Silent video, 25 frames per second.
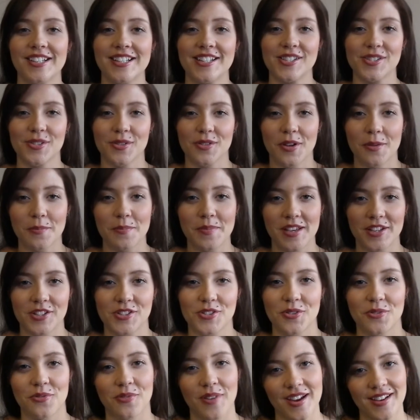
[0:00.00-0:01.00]
insert a
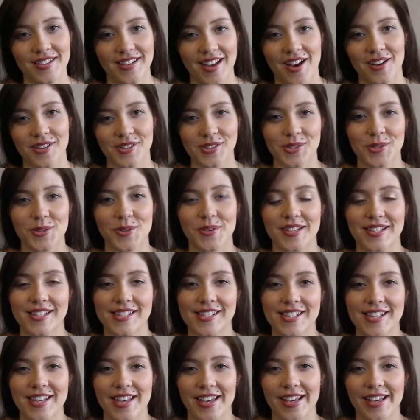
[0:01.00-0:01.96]
picture right now so you can see